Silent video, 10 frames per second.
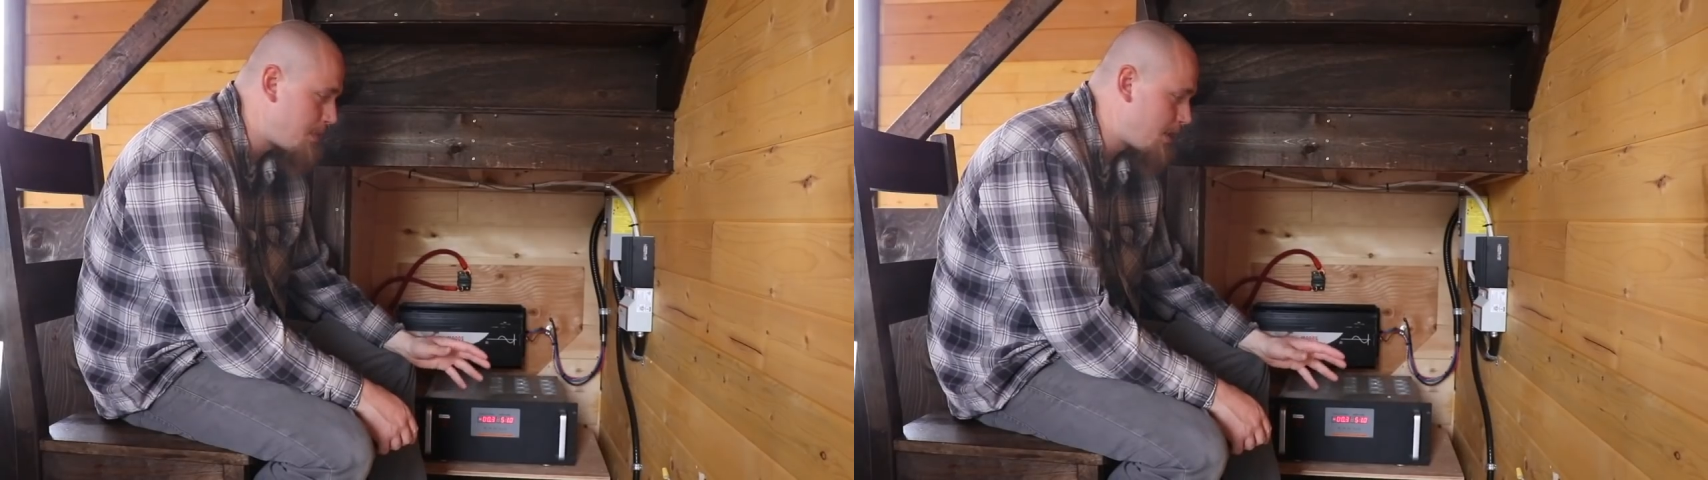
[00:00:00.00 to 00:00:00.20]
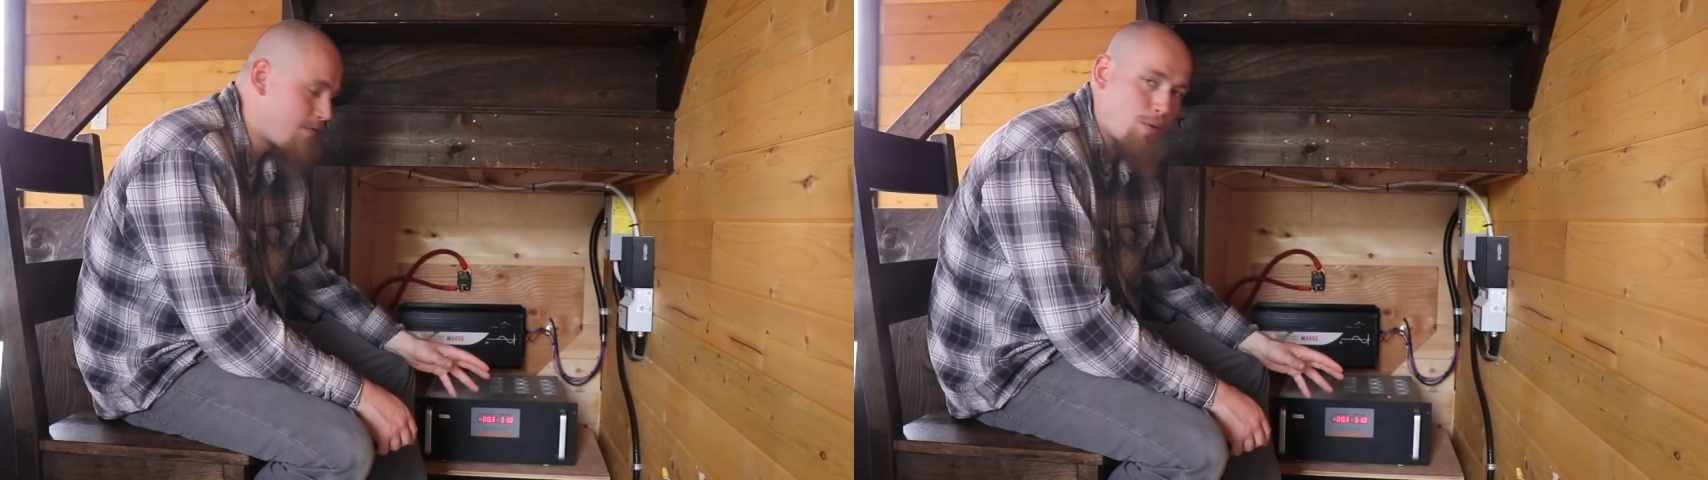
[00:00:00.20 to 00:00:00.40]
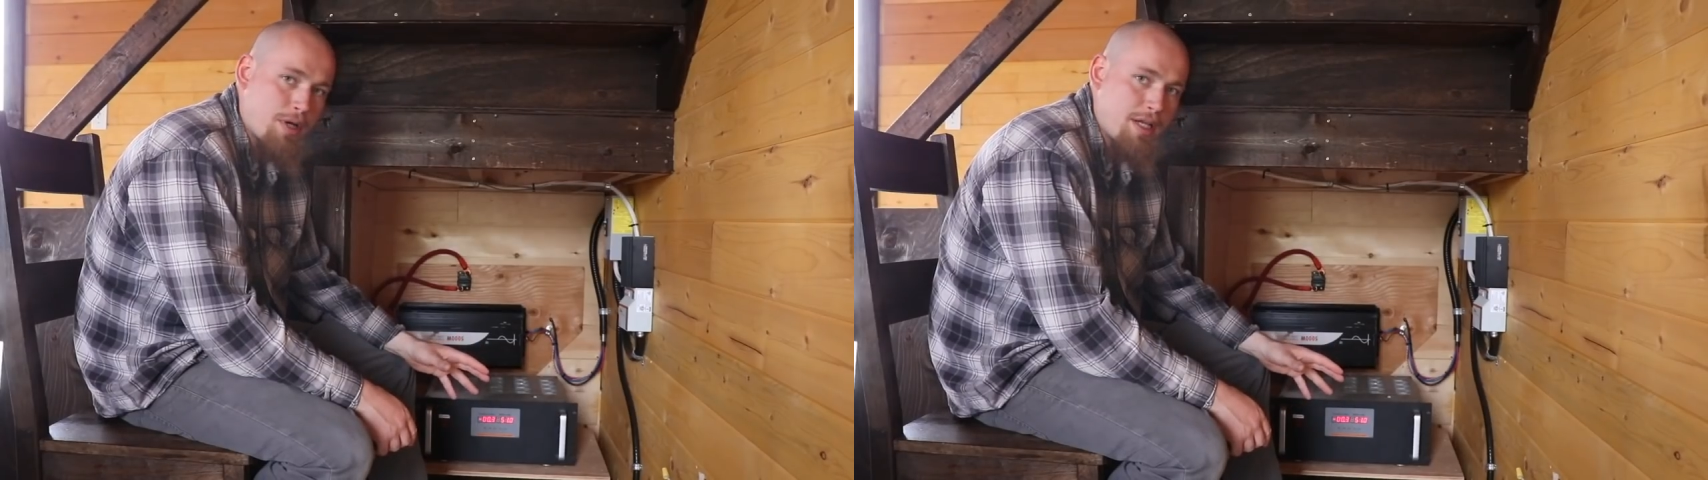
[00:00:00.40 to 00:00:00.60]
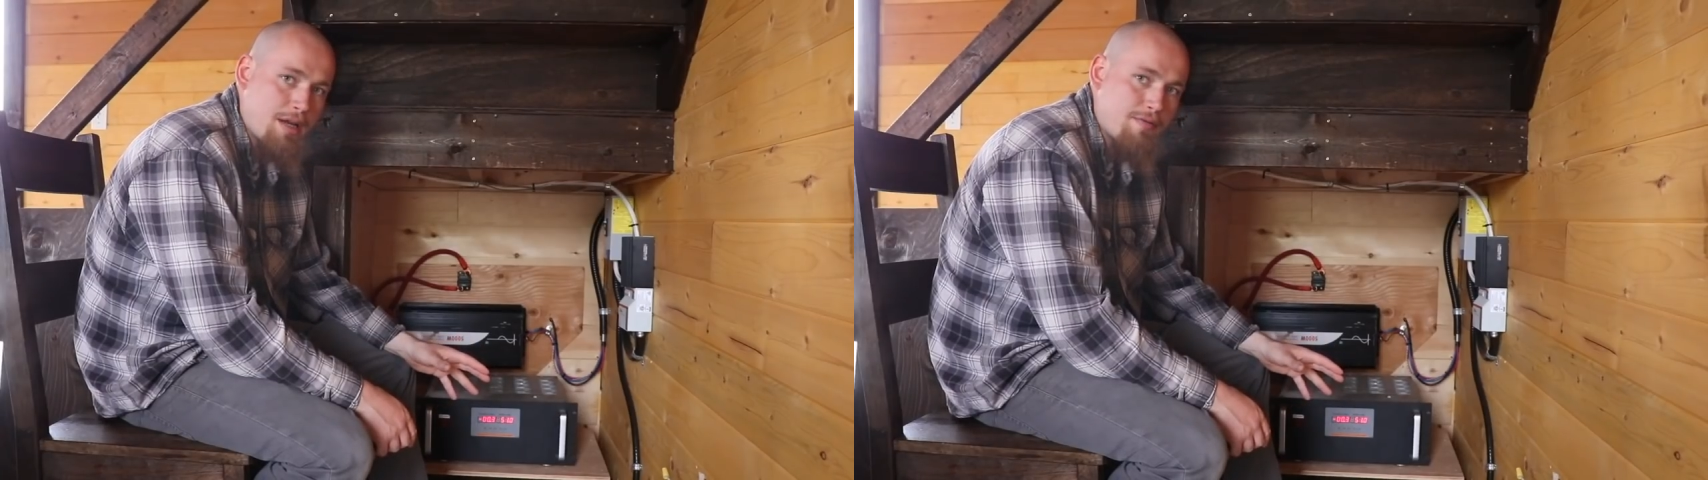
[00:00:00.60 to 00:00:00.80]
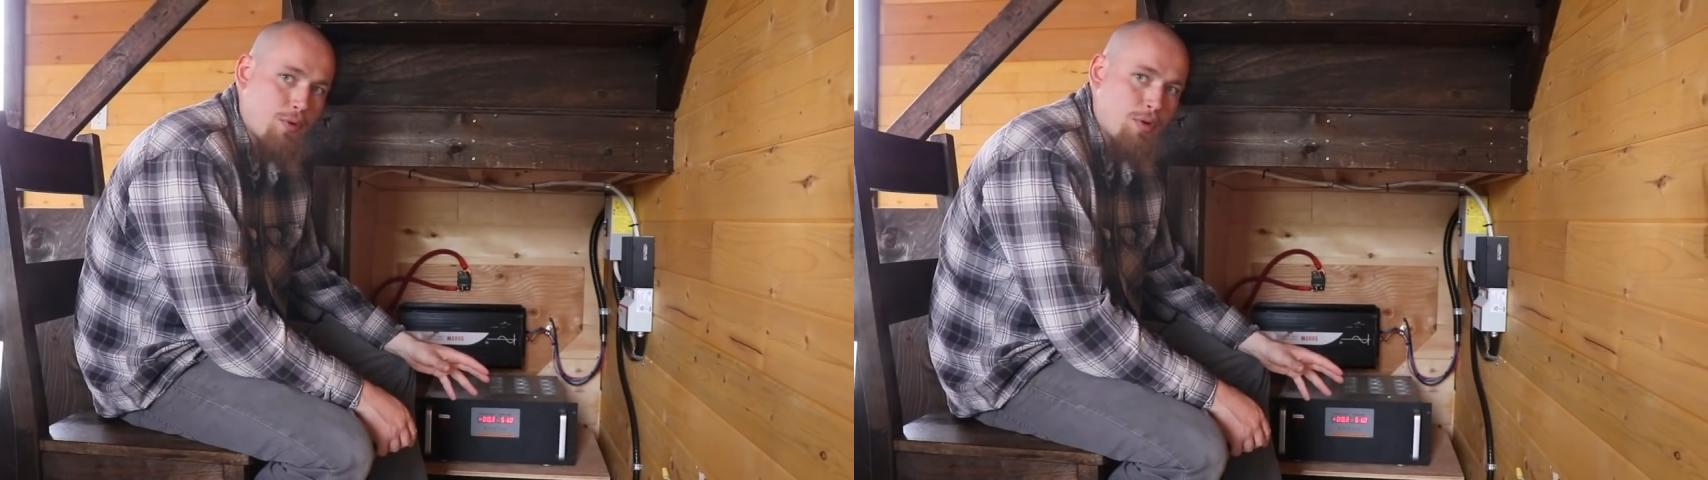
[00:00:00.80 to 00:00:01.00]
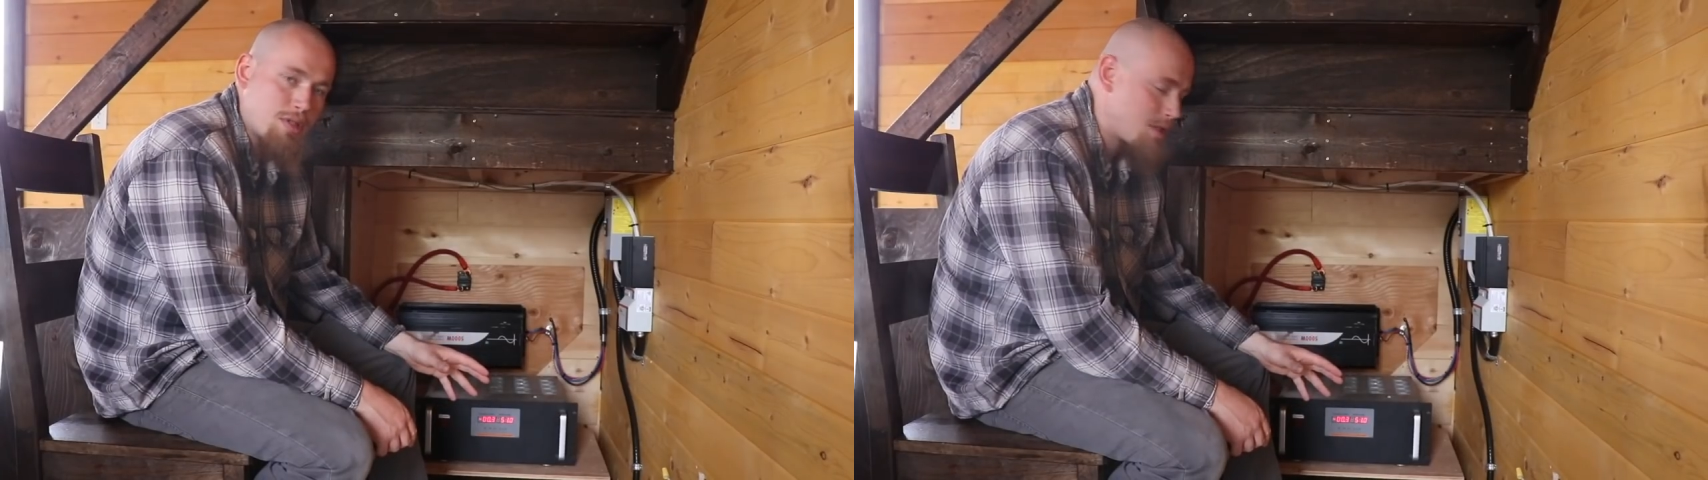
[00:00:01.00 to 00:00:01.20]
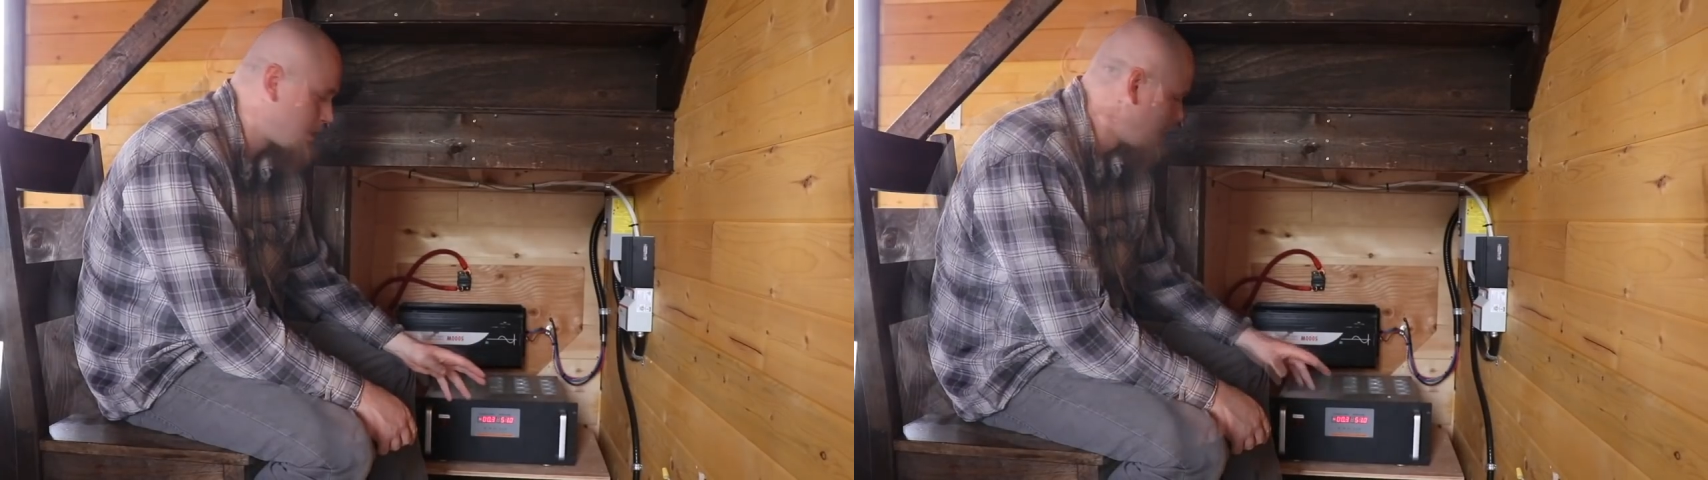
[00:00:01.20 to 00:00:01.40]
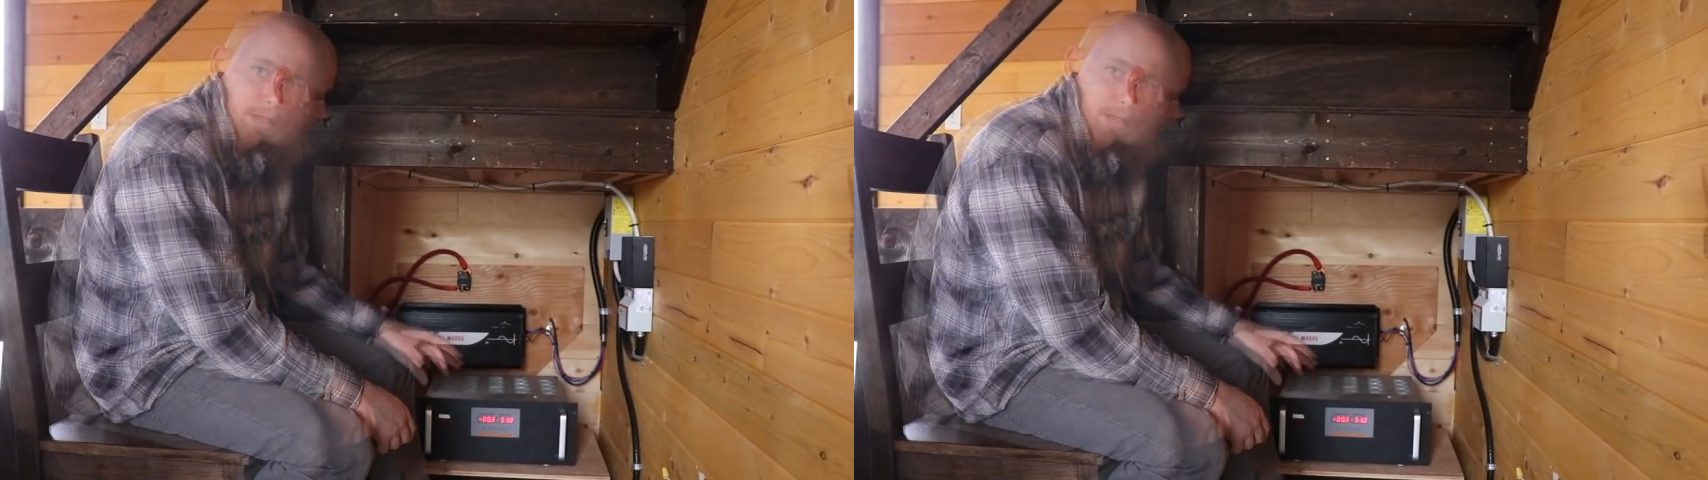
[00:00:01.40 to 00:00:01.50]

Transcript: make 48 volts.